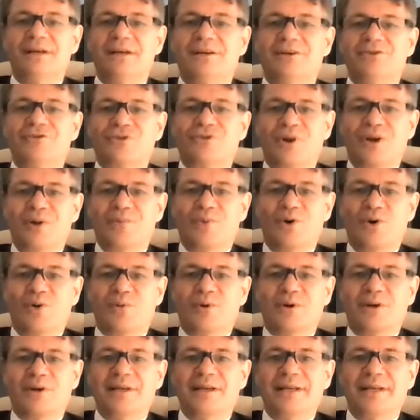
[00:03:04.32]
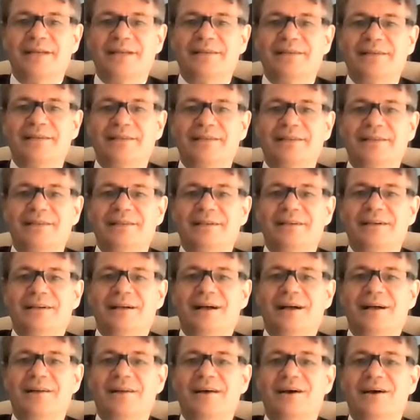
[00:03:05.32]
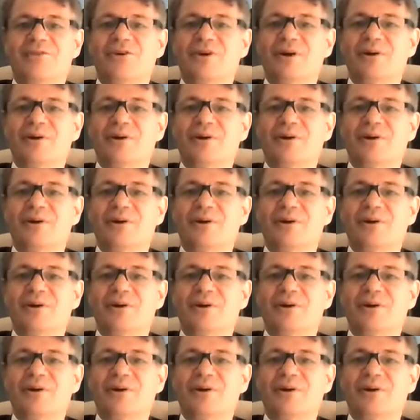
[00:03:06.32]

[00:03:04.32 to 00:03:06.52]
Trey Moberly, another